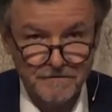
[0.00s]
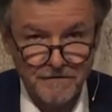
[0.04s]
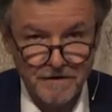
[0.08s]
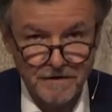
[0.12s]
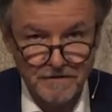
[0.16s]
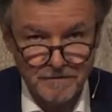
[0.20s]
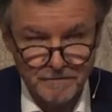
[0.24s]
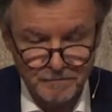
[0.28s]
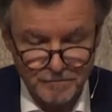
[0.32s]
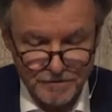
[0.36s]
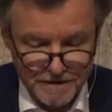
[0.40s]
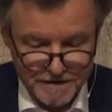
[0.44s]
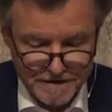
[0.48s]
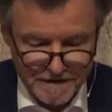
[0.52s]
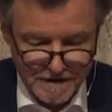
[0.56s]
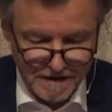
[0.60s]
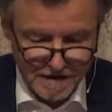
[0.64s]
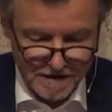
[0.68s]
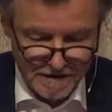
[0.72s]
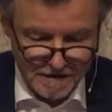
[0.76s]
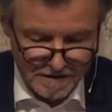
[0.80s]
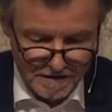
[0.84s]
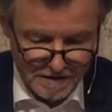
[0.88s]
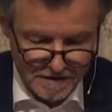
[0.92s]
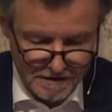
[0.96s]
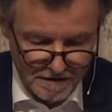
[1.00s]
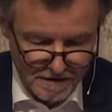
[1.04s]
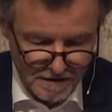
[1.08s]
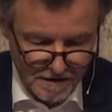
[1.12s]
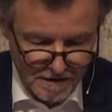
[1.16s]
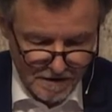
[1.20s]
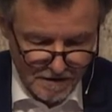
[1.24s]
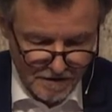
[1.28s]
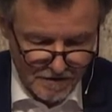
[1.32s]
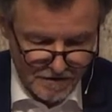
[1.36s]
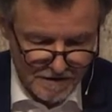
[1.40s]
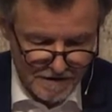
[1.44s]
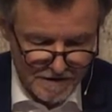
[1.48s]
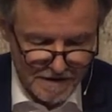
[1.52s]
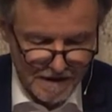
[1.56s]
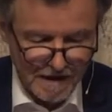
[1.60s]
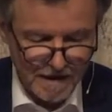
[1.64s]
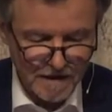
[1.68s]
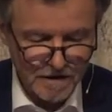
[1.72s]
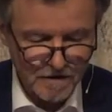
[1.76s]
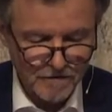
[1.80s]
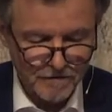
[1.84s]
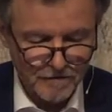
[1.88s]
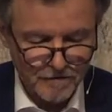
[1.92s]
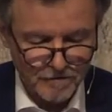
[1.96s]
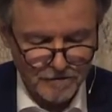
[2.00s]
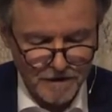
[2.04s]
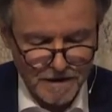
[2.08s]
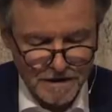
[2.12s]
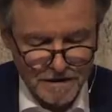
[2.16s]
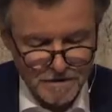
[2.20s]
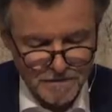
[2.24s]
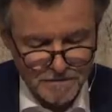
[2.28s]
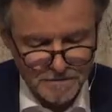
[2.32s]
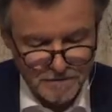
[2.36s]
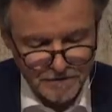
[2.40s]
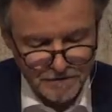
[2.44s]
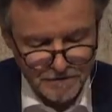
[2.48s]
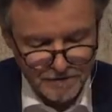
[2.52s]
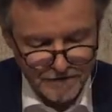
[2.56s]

very precise. The style of arrangement